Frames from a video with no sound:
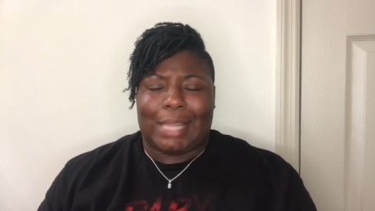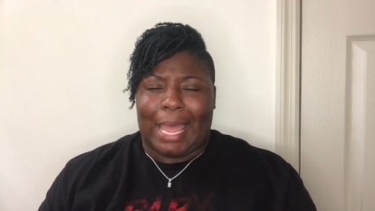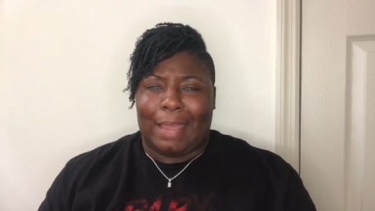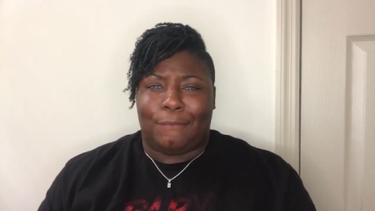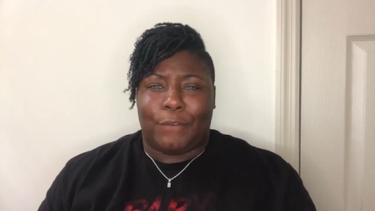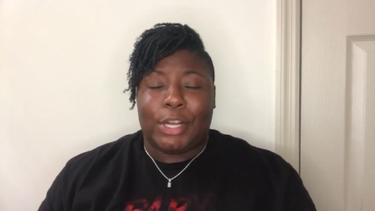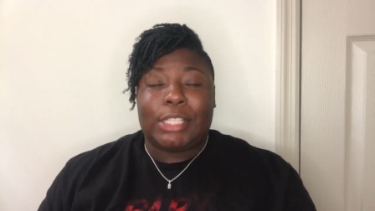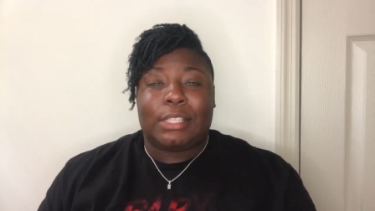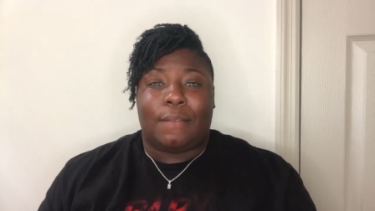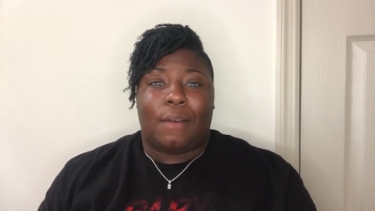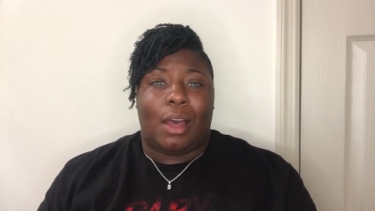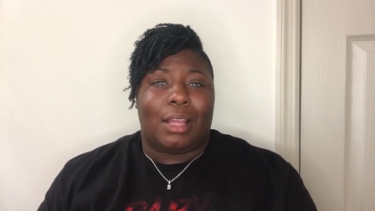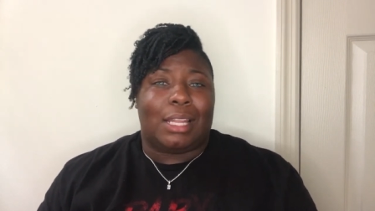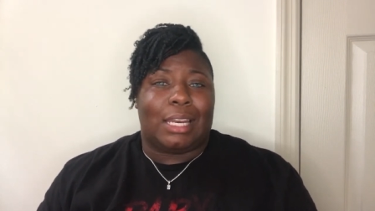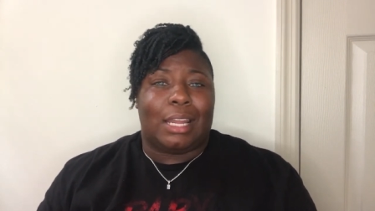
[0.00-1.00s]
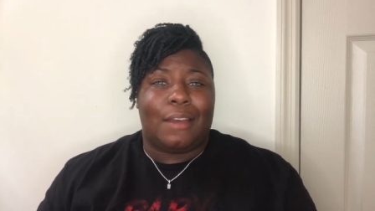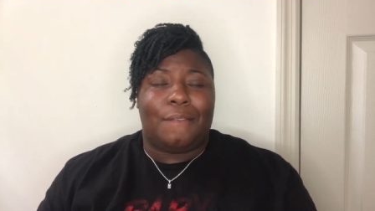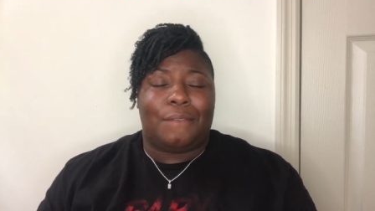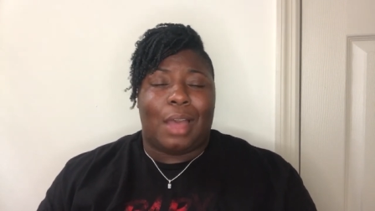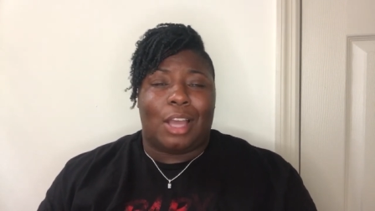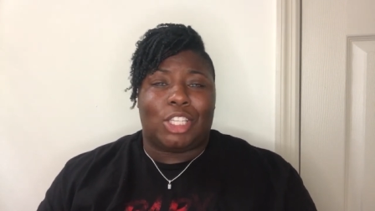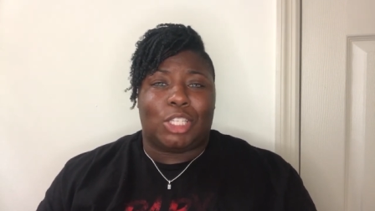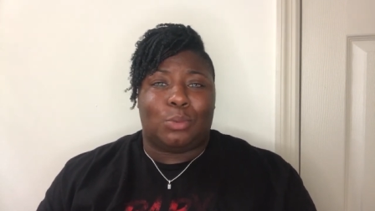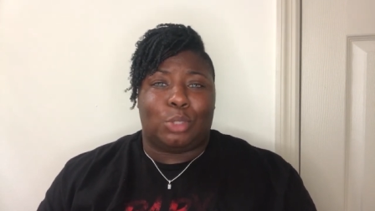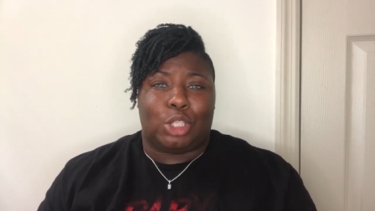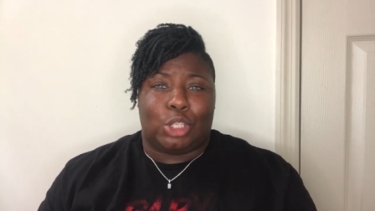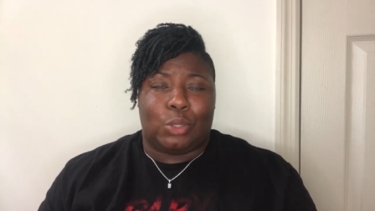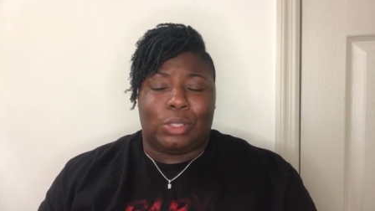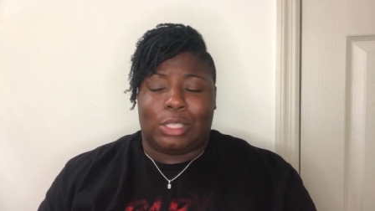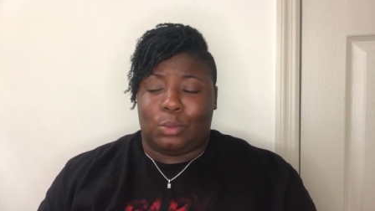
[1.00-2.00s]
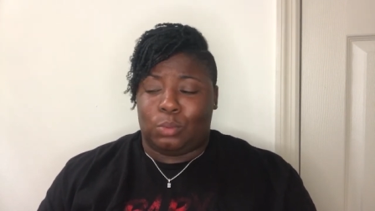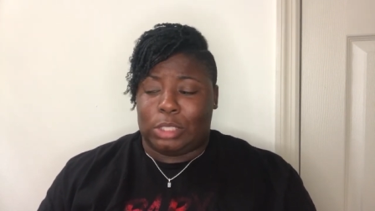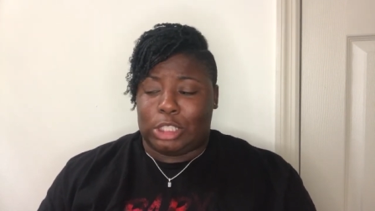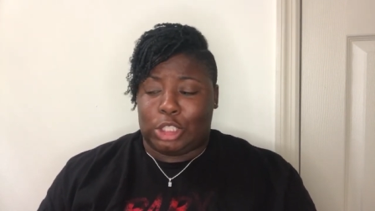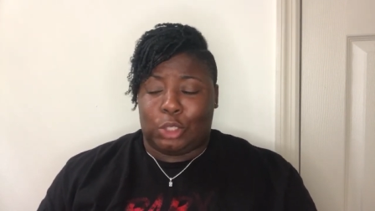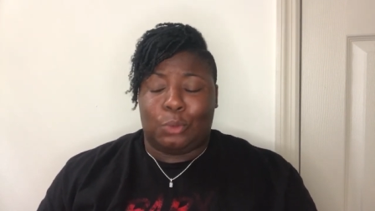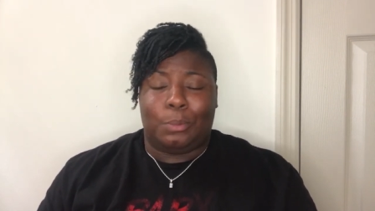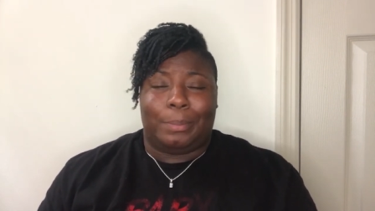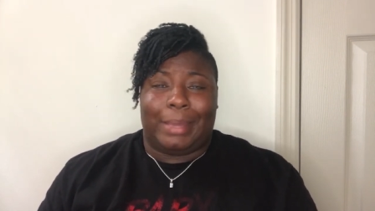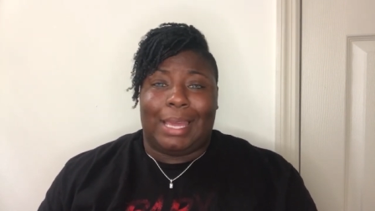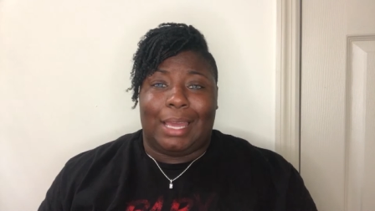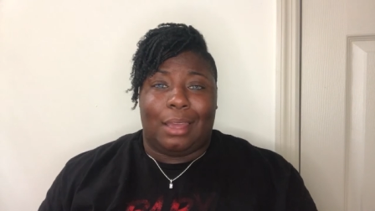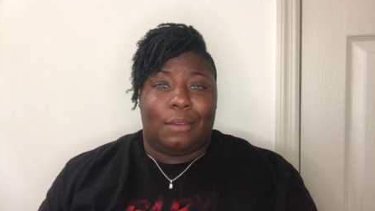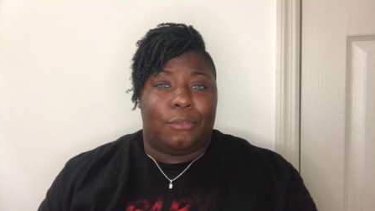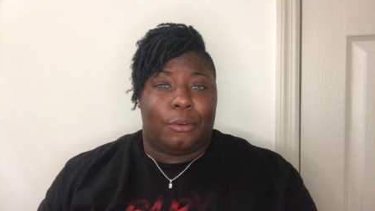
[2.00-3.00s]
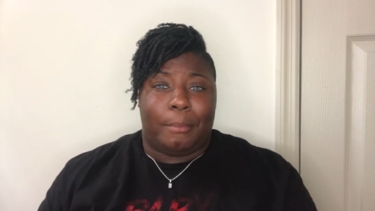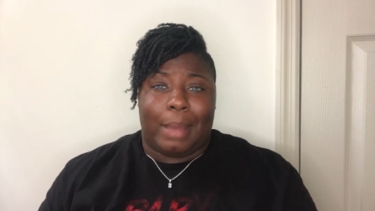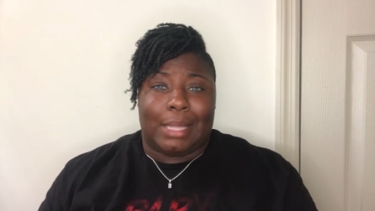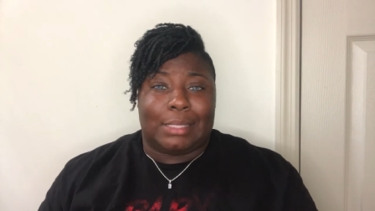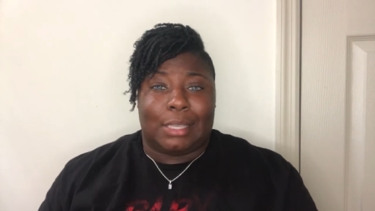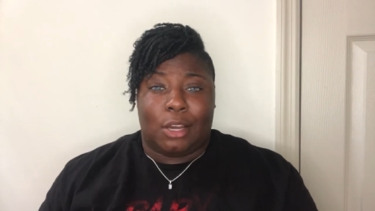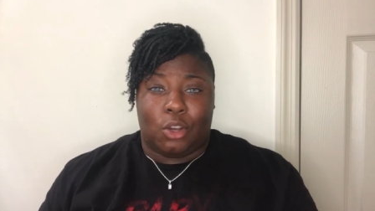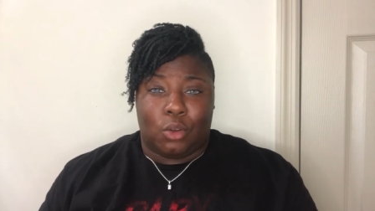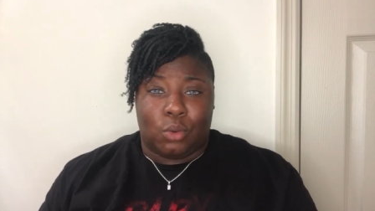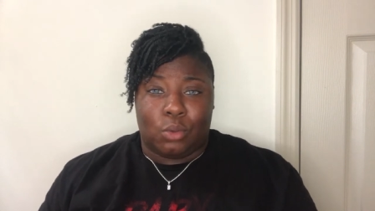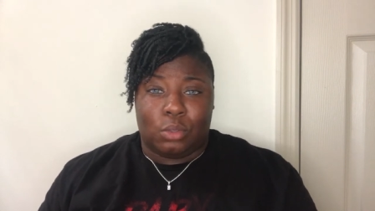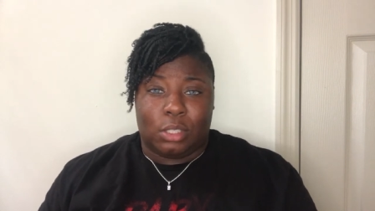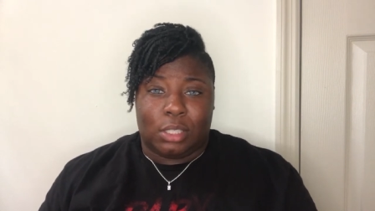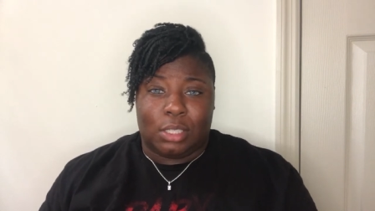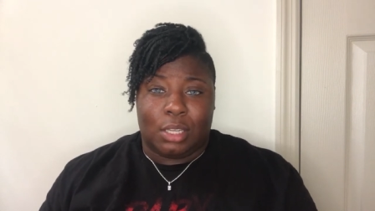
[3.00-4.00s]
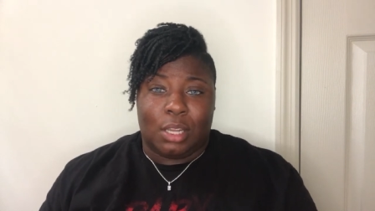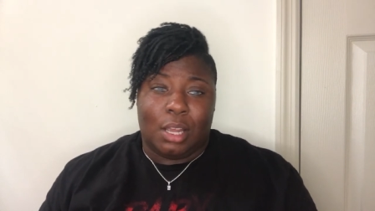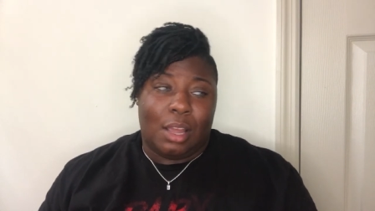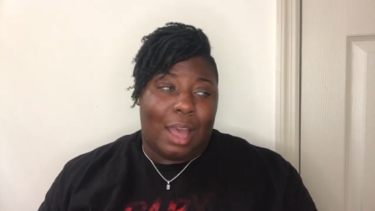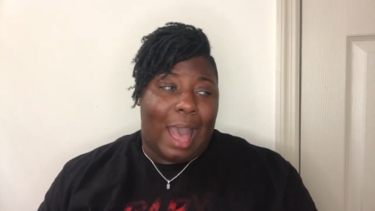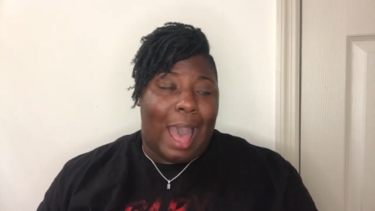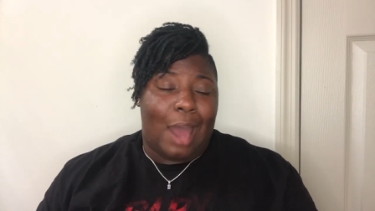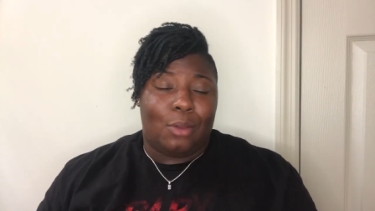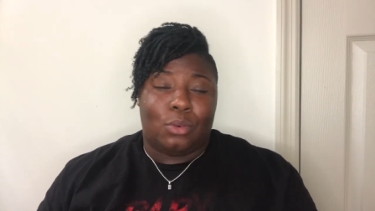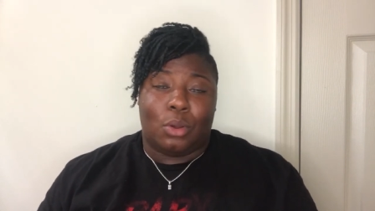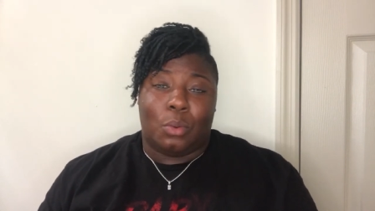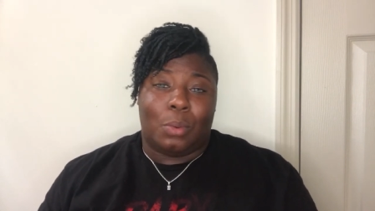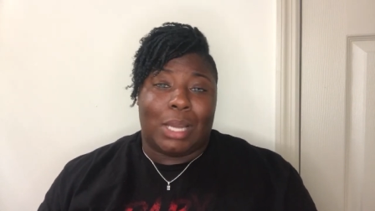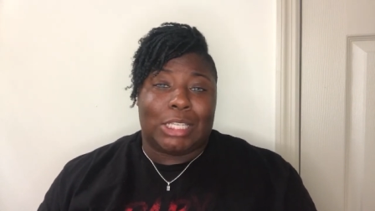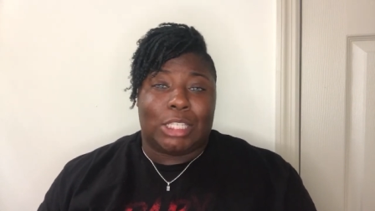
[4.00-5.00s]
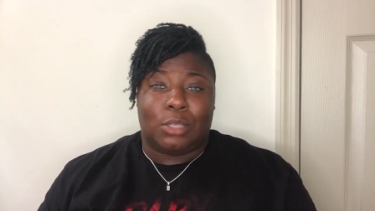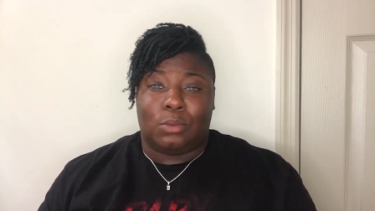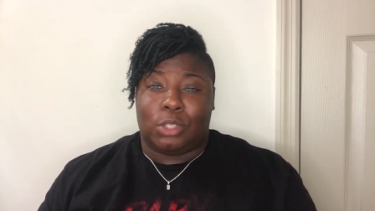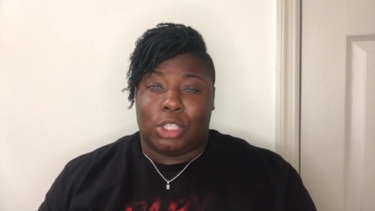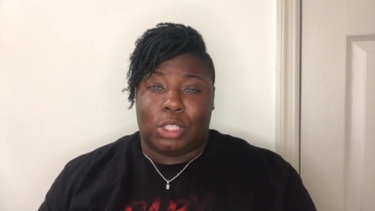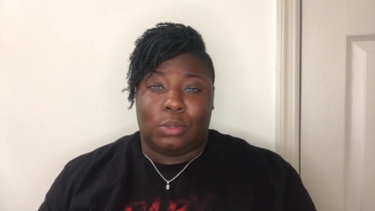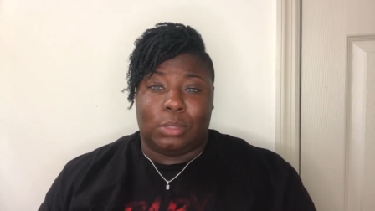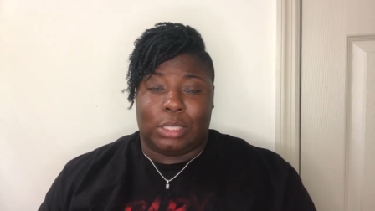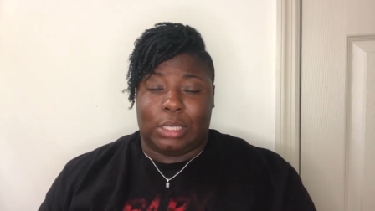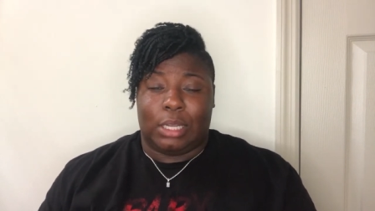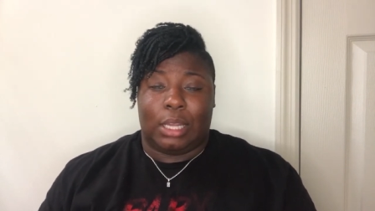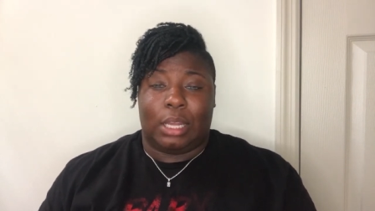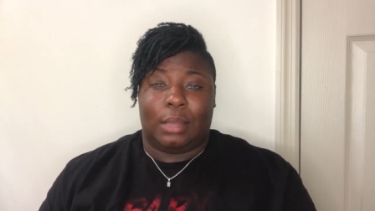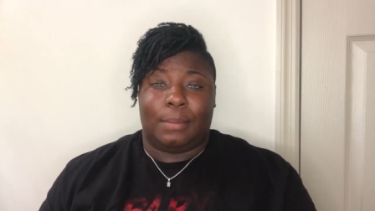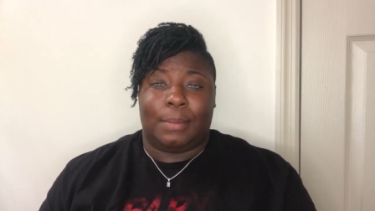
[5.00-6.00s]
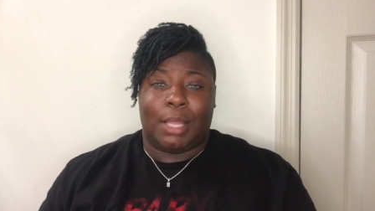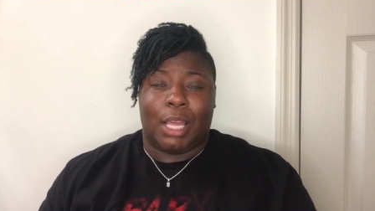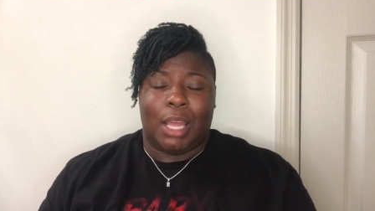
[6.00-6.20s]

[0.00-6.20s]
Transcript: Like, first of all, the nail file she was using was too big for my toes. I don't know why she was using it.